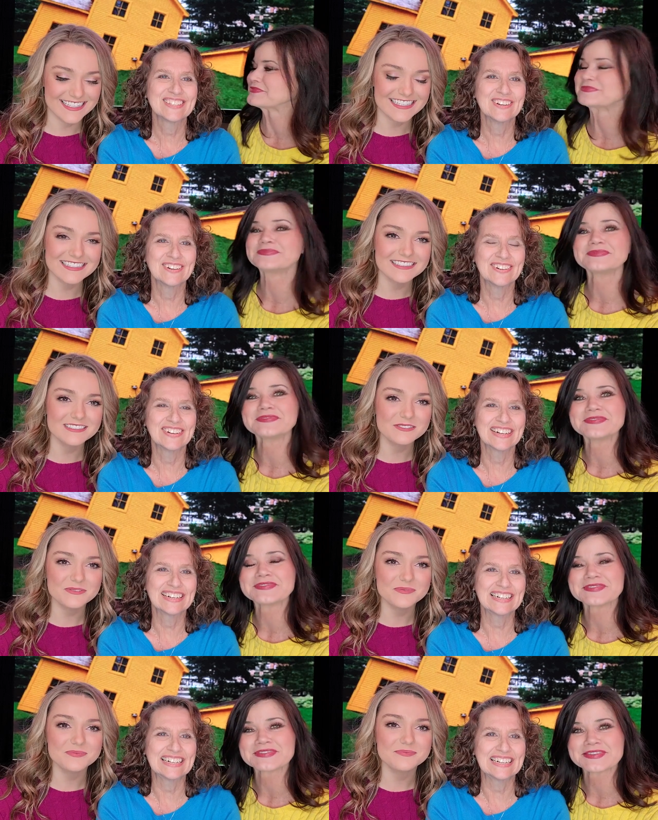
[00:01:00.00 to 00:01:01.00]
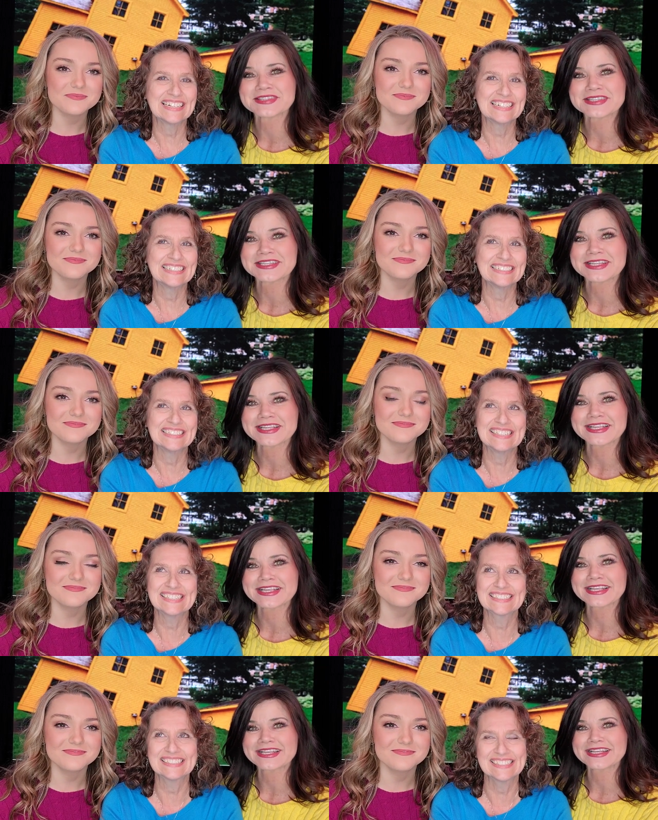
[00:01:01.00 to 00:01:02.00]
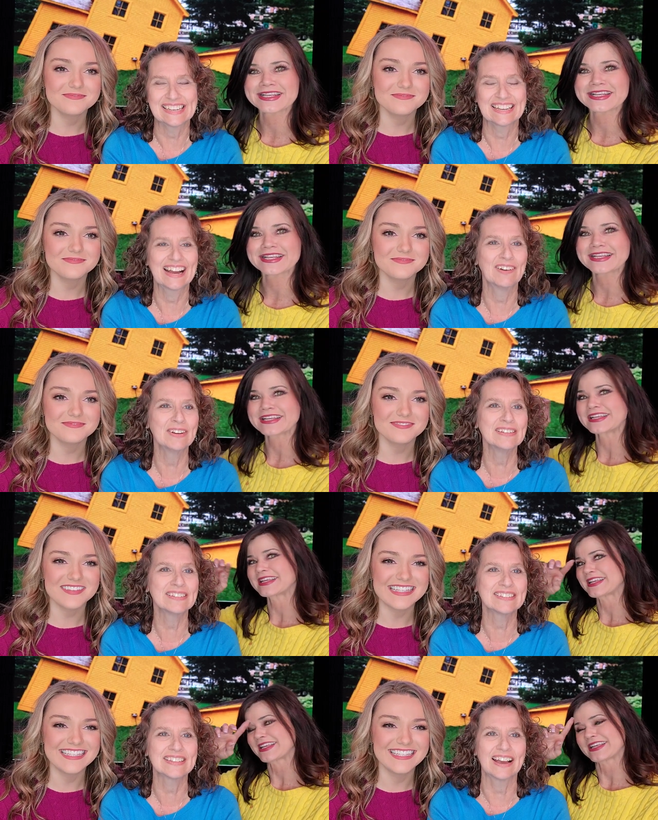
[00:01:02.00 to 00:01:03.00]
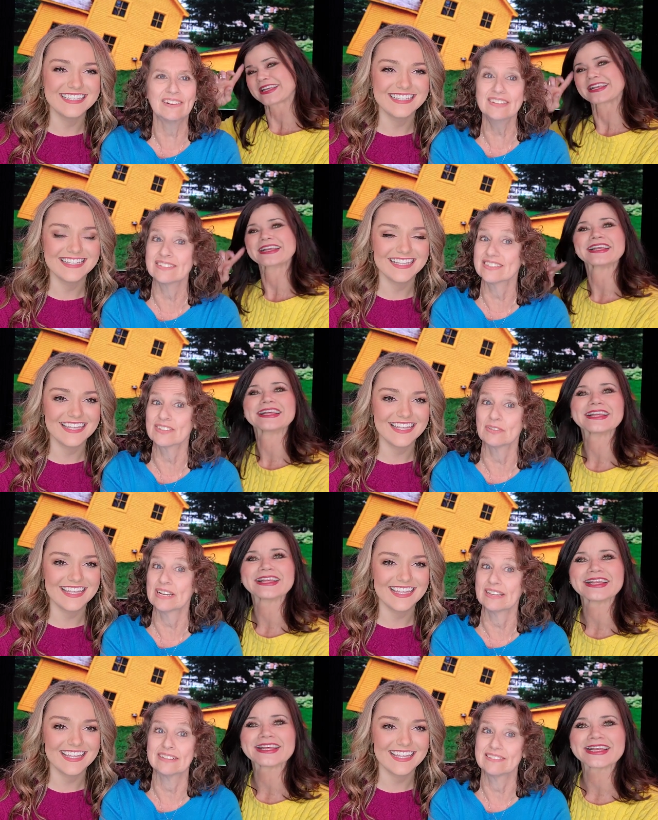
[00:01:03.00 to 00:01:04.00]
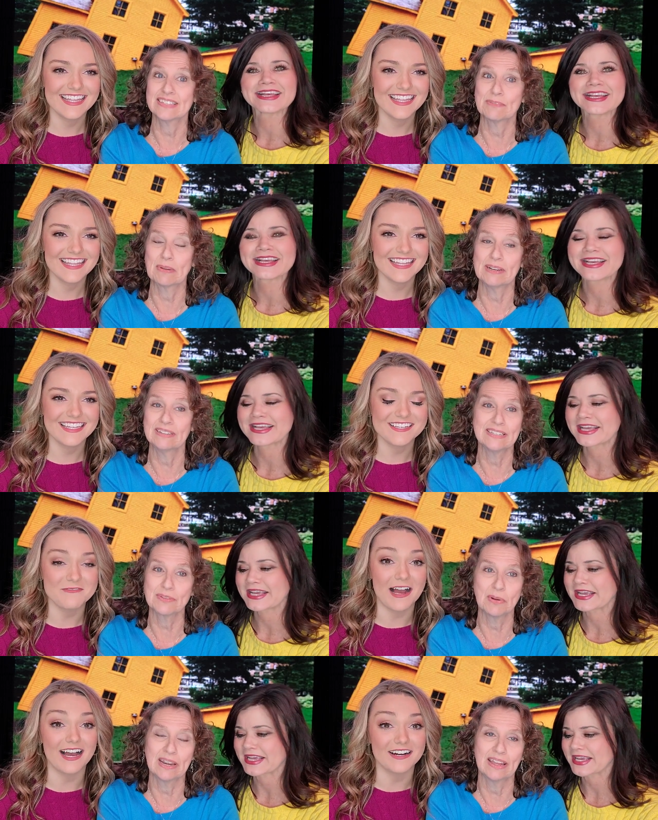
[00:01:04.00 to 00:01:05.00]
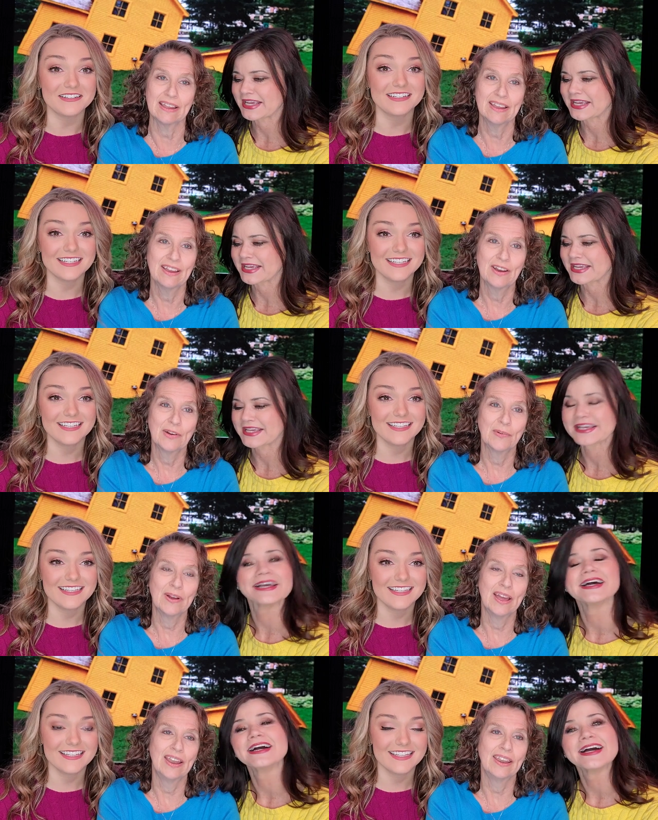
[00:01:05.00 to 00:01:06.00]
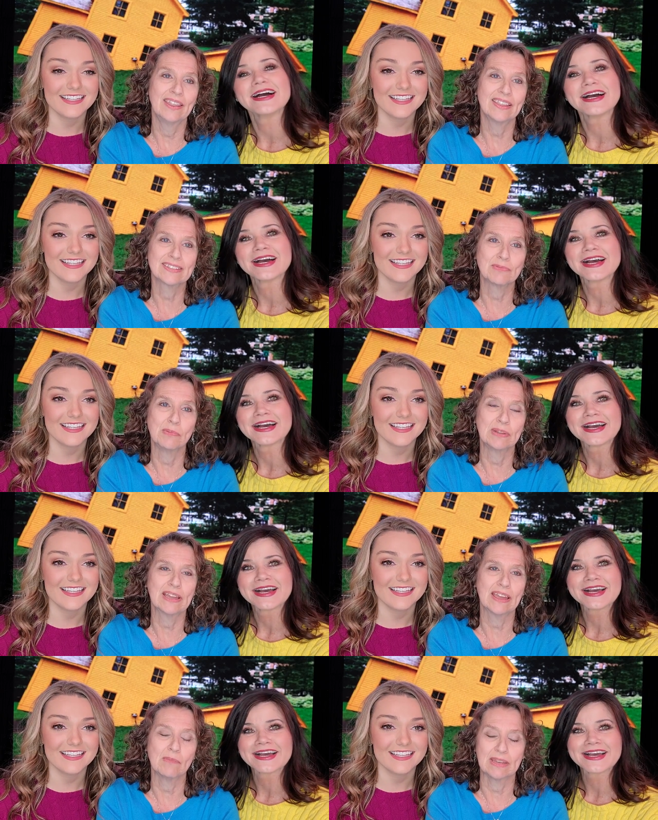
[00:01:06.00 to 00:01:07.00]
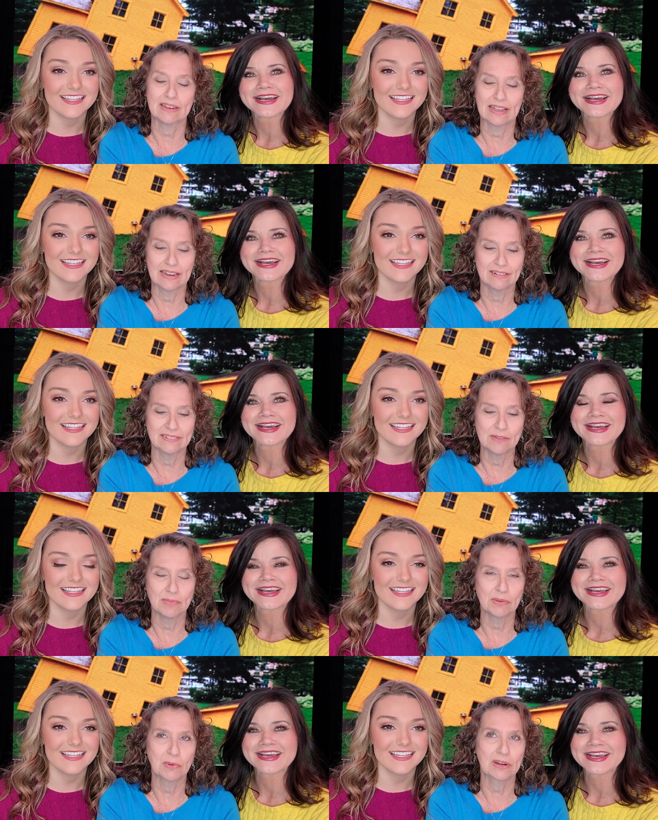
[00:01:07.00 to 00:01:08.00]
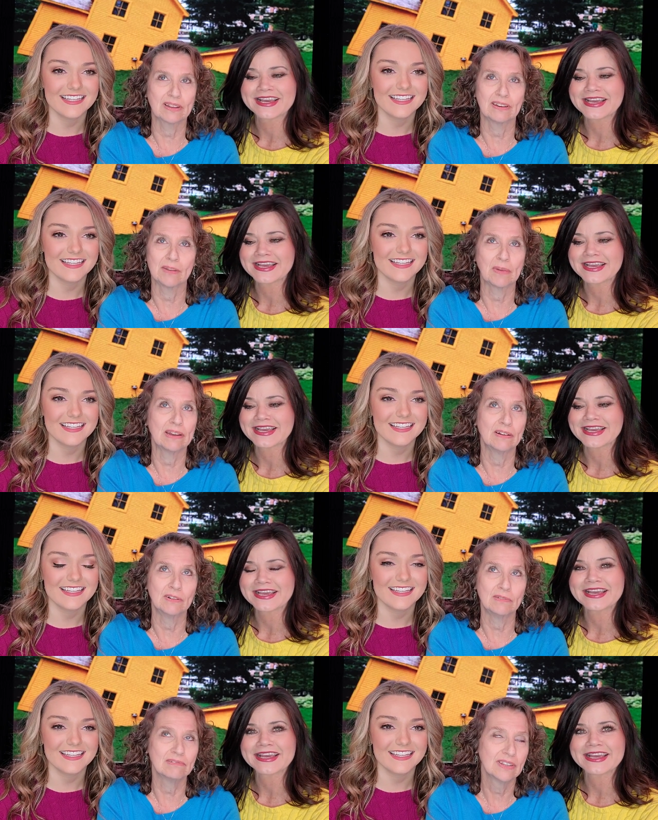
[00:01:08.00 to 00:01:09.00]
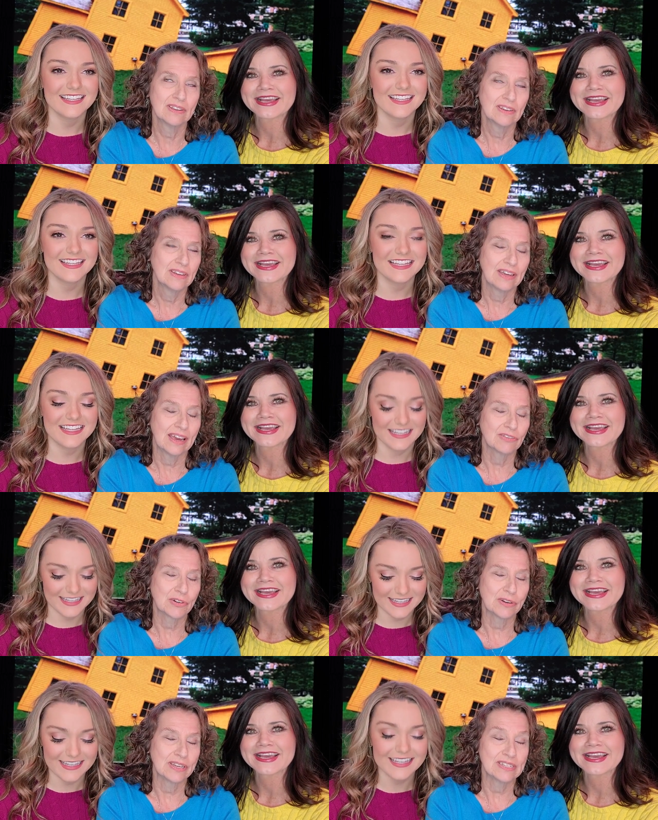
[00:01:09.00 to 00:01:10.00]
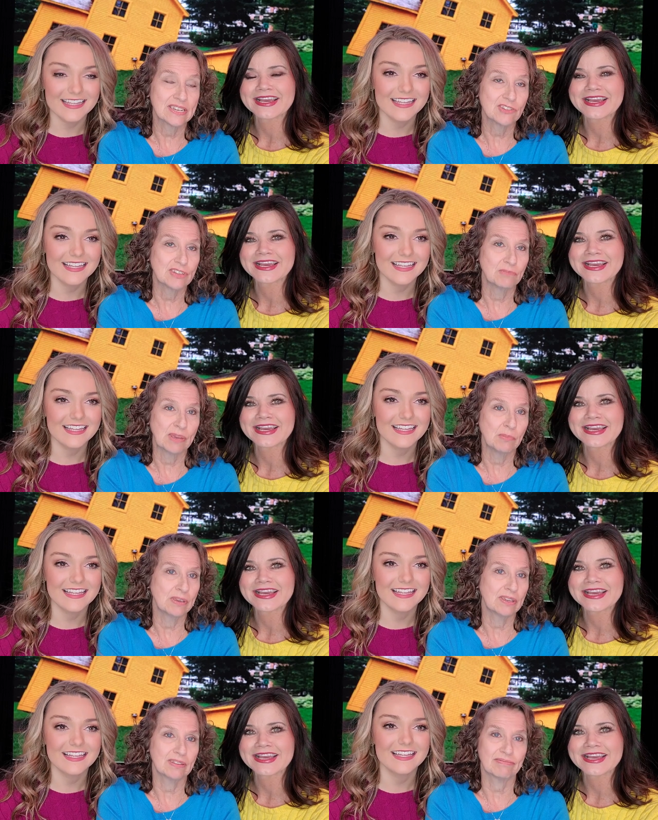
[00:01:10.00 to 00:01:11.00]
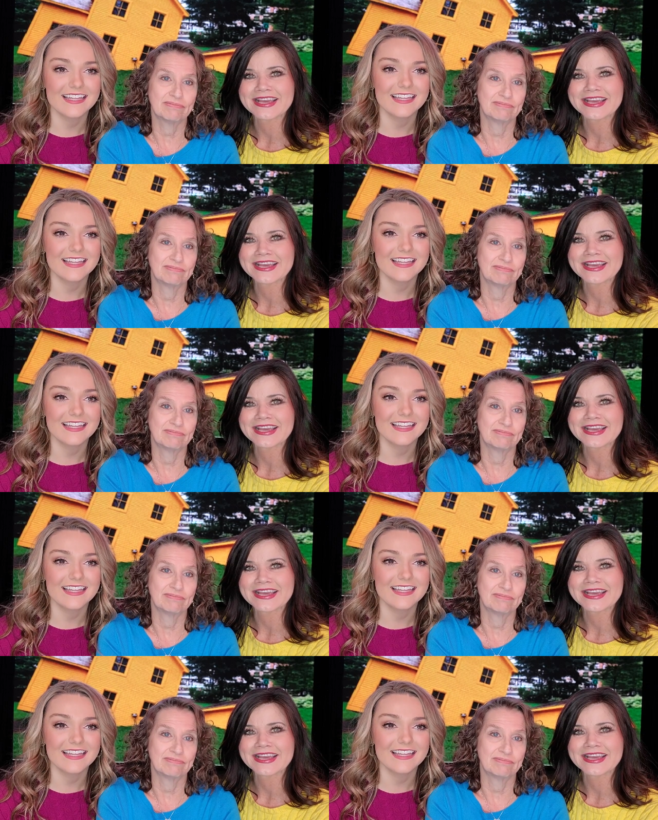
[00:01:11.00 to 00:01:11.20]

Speaker 1: So, uh, yeah, I was I was just 20, just barely 20 wow. when this woman came in. I'd only been working on my own after orientation, maybe